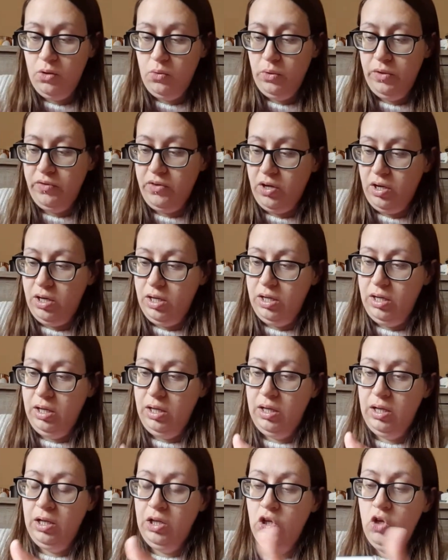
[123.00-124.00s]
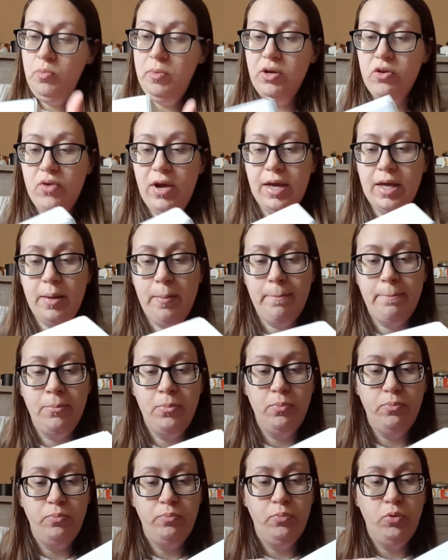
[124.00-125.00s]
We've got Loom Crate
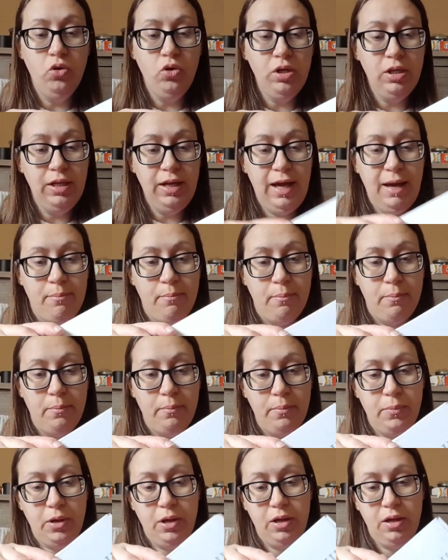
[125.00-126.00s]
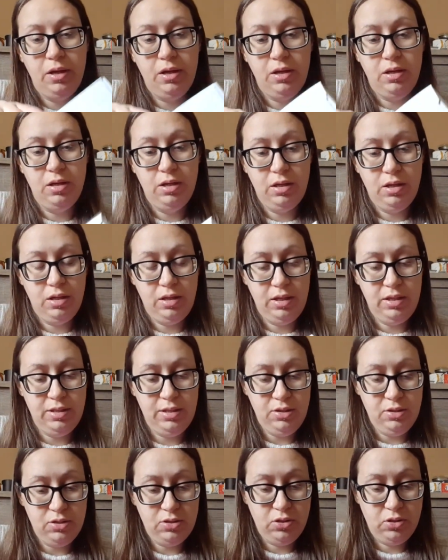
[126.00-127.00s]
Book Lamp.
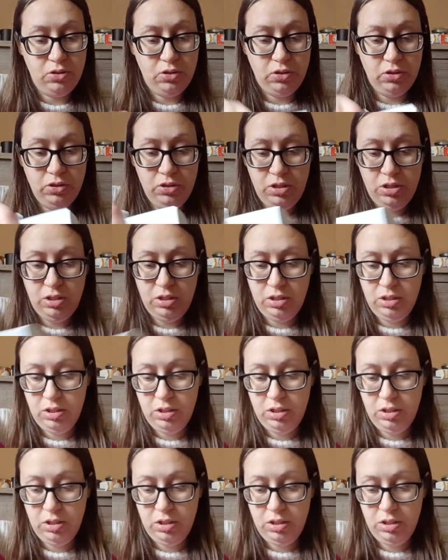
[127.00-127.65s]
This looks good.